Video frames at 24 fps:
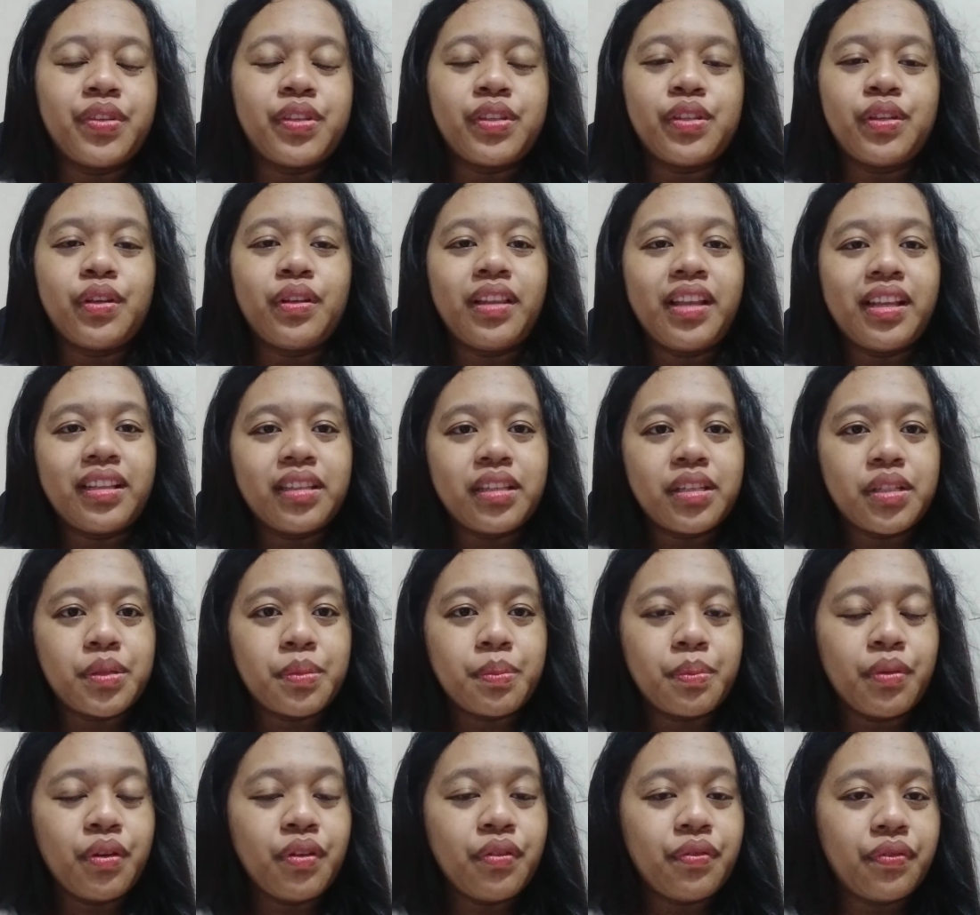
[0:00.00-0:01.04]
So let's
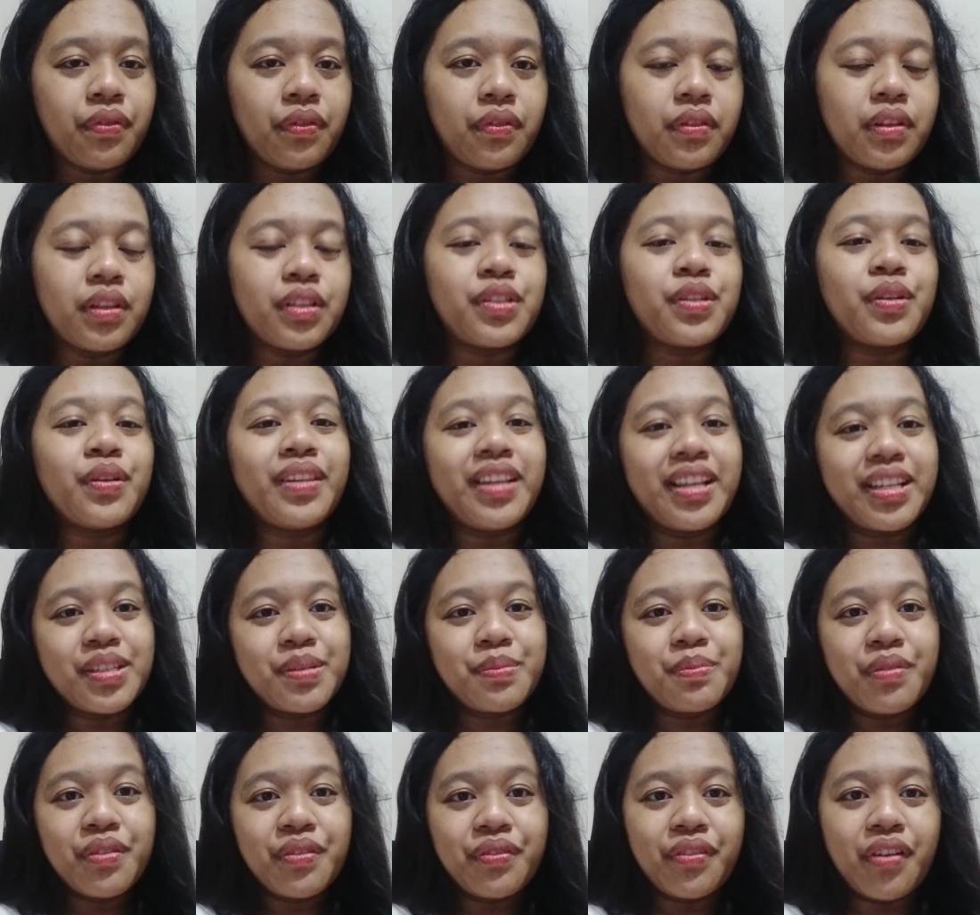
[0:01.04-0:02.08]
move
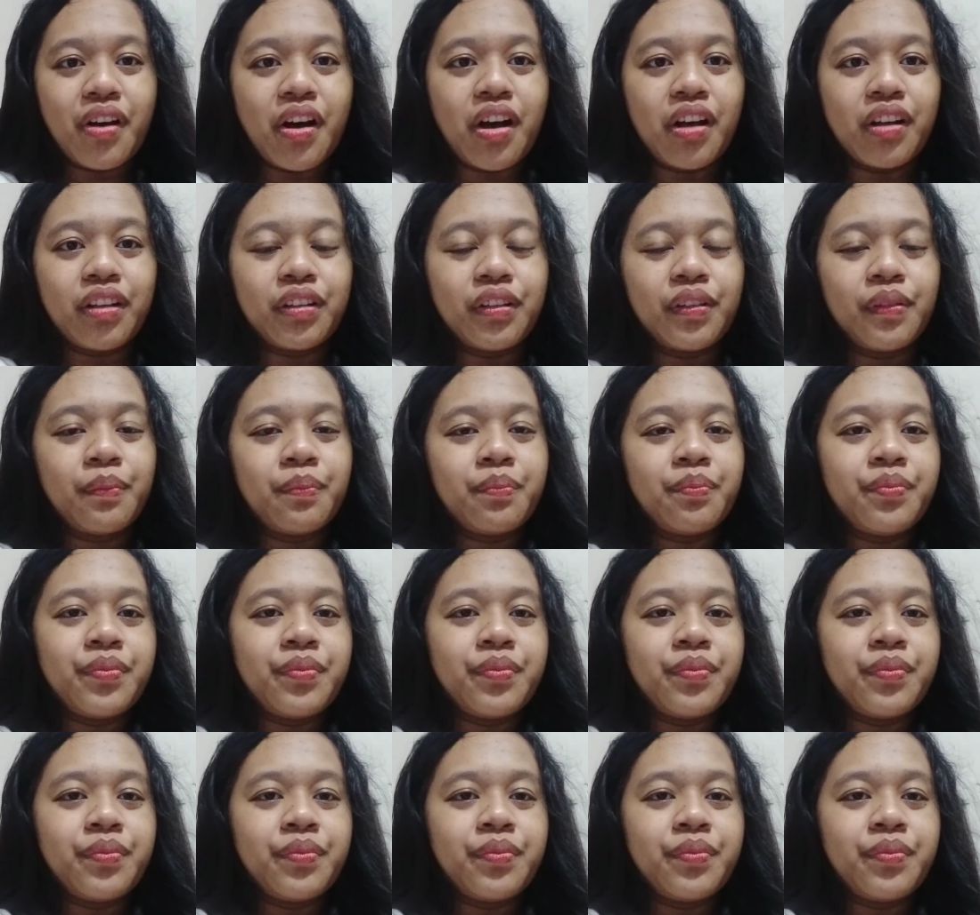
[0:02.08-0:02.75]
on